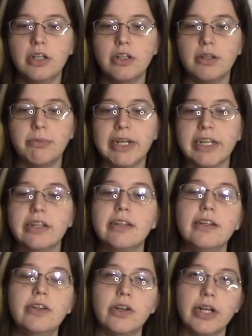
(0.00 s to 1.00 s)
to make
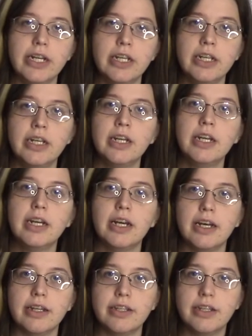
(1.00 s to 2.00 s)
citrate,
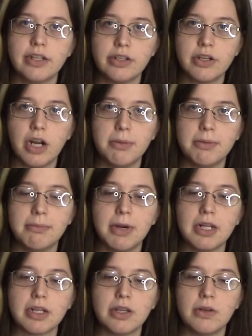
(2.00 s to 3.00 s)
a 6-carbon
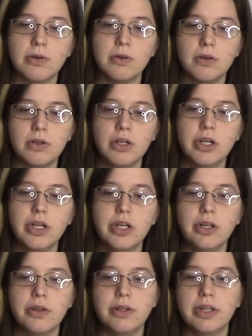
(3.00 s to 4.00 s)
molecule,
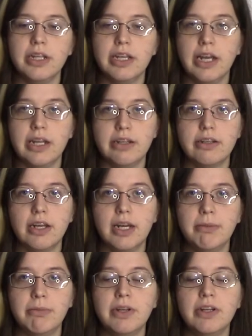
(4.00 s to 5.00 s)
using the
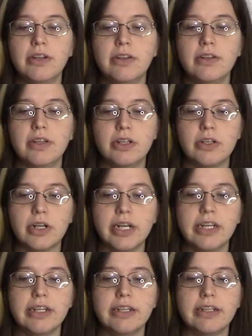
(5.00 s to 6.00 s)
enzyme
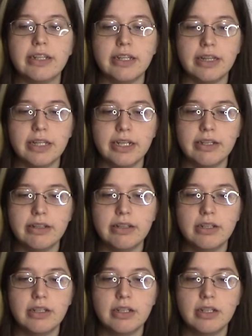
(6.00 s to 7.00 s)
citrate synthase.
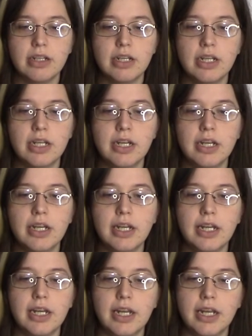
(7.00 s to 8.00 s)

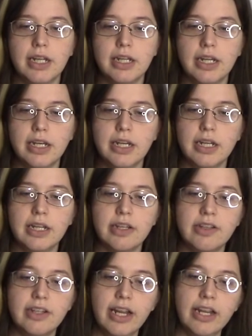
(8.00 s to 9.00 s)
And then in the
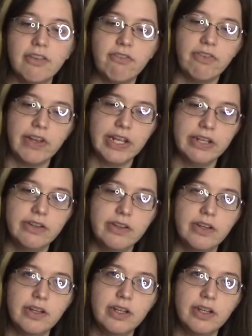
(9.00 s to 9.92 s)
second phase,